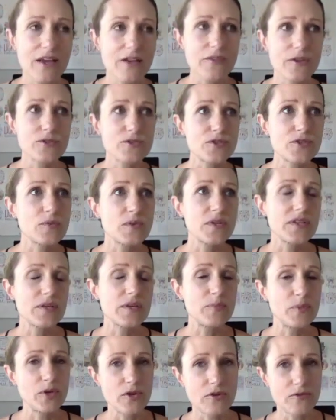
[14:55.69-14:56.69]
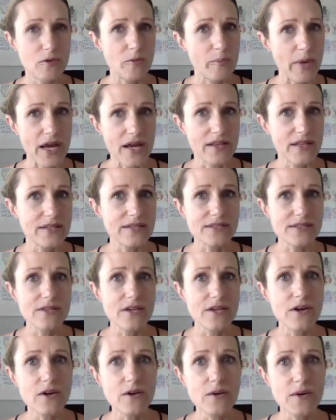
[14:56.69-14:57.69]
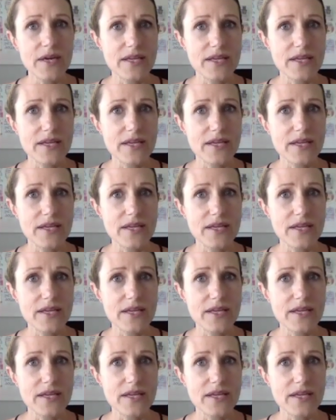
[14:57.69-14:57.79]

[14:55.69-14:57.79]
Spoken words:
There's a really beautiful balance, though,